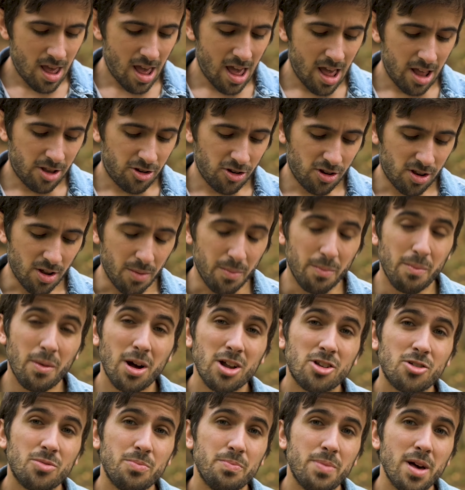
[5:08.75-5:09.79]
it's just a
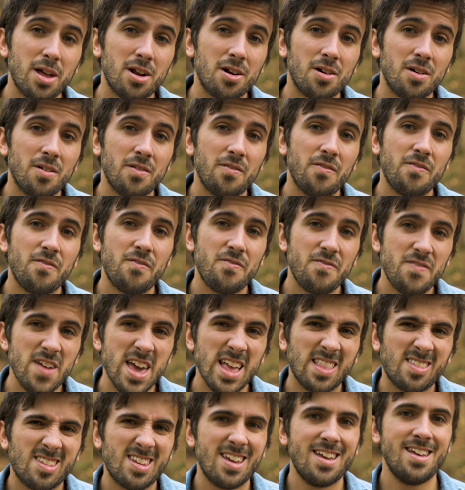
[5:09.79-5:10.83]
much better
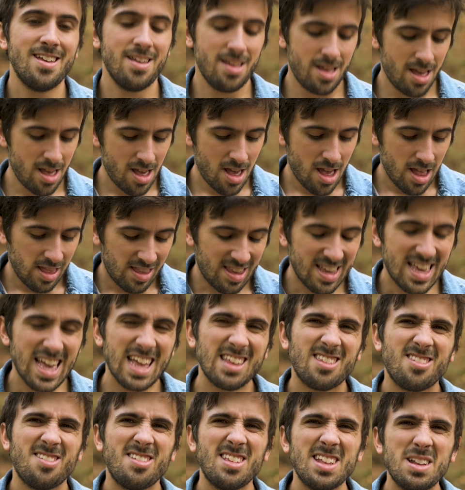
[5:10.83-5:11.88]
fit to get
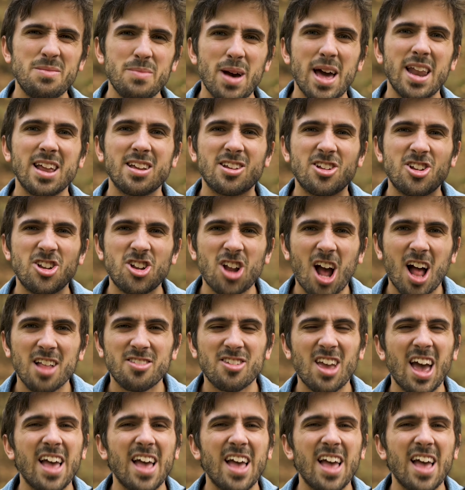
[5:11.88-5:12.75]
cinematic shots.